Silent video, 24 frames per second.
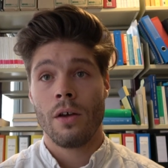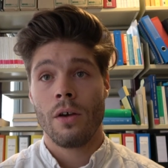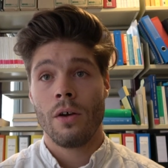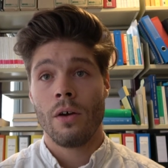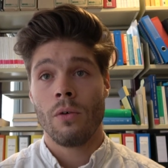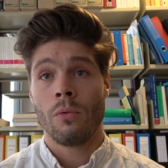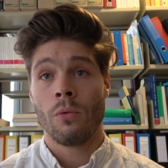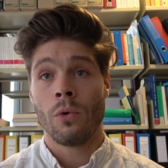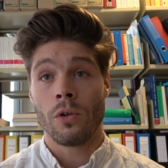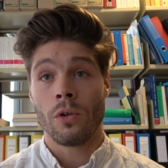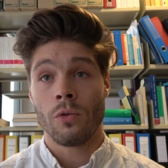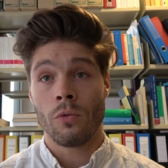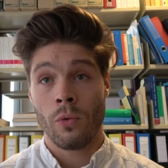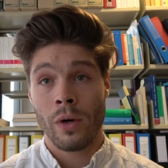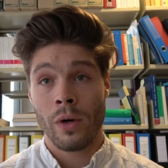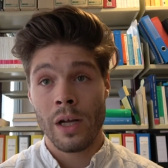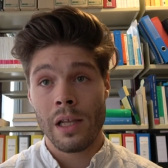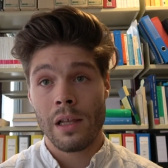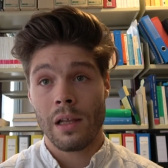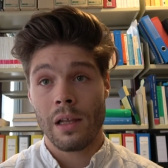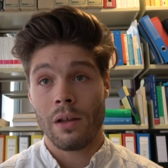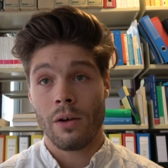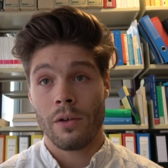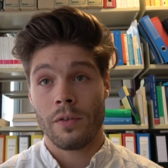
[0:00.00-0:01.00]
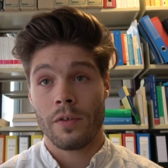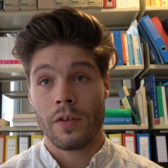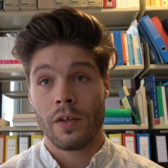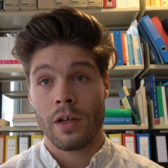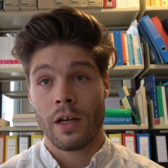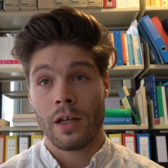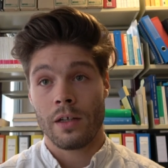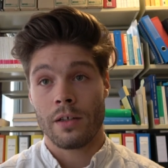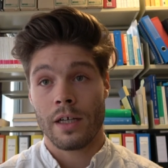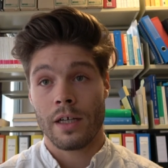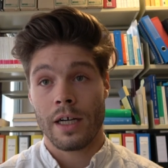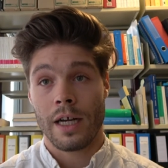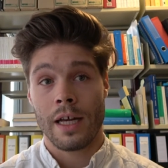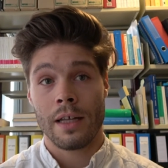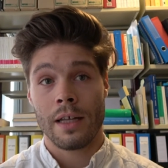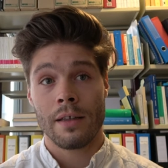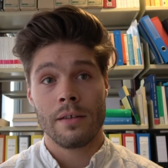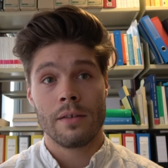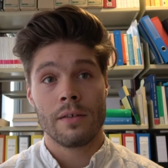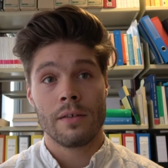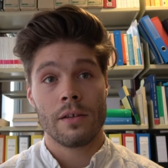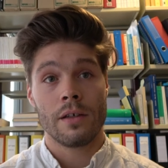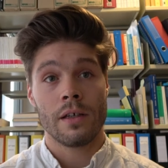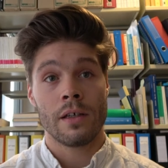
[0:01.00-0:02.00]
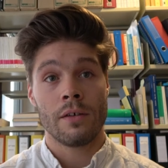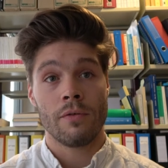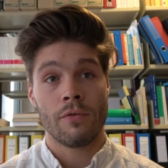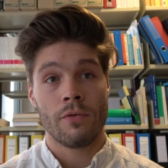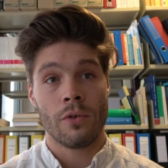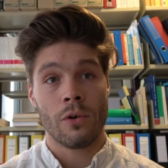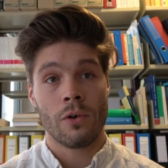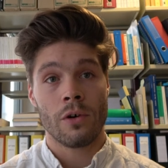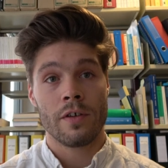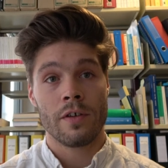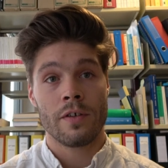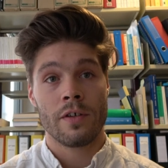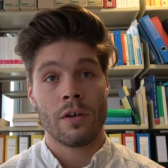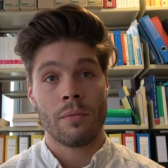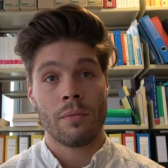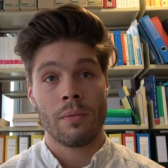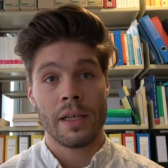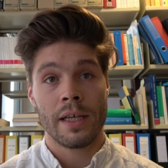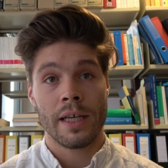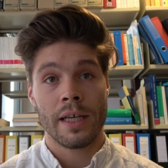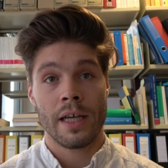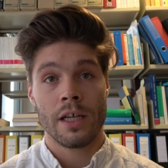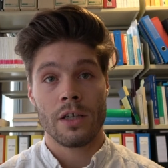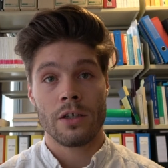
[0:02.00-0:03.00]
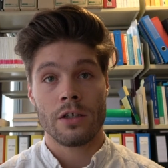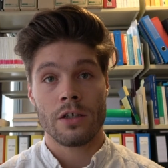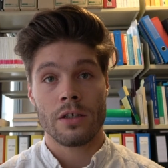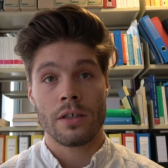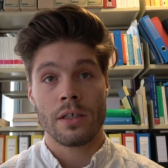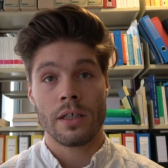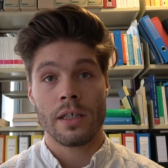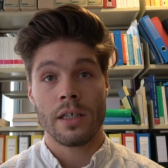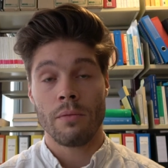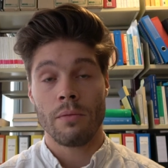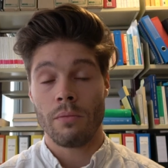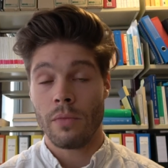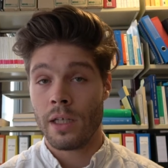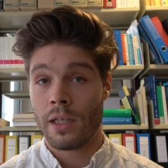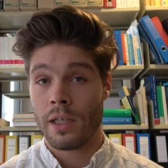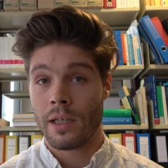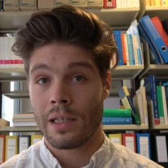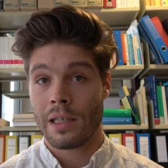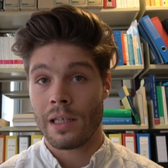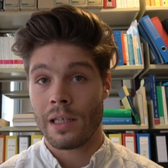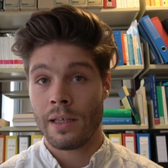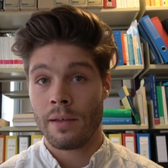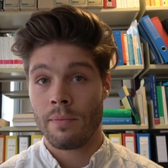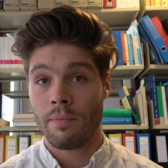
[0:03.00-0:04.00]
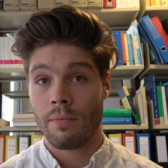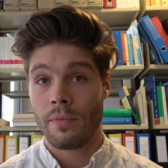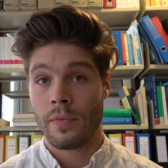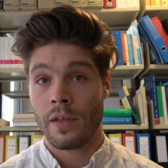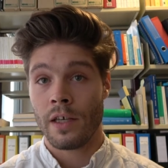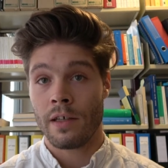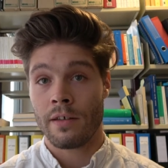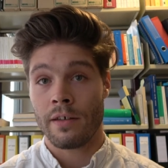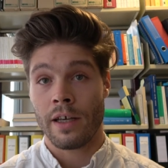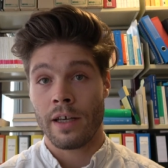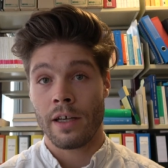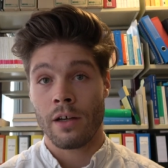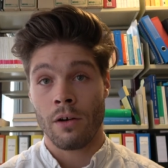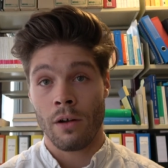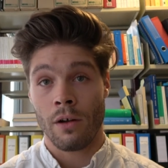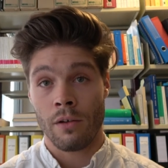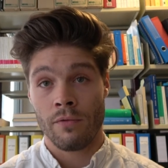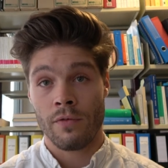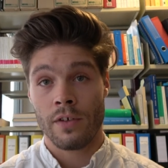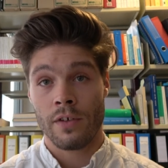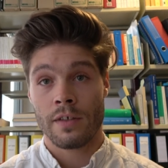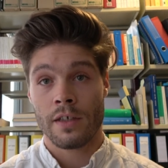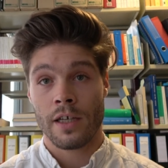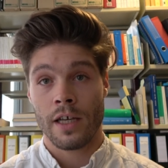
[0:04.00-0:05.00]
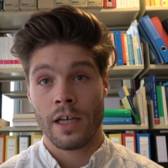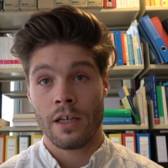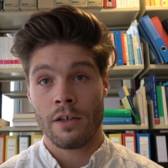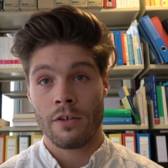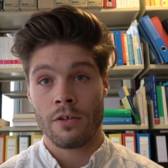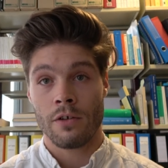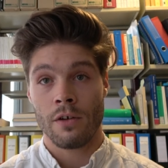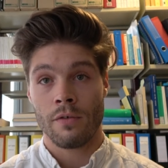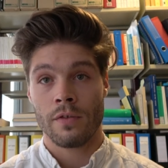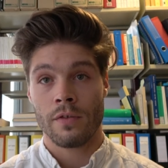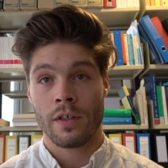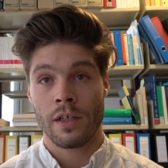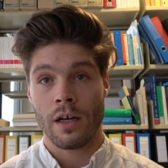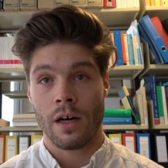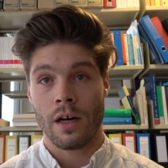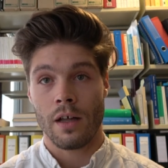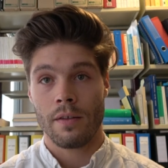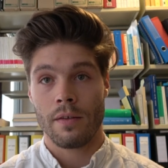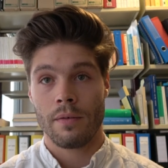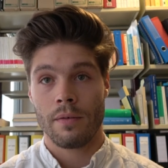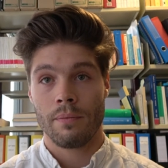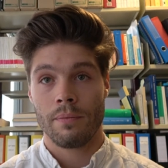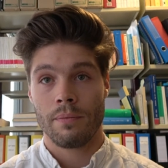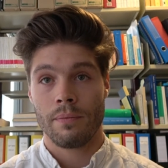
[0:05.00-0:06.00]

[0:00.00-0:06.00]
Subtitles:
What will, on the other hand, enforce the obligation immediately is a confiscation of the gun.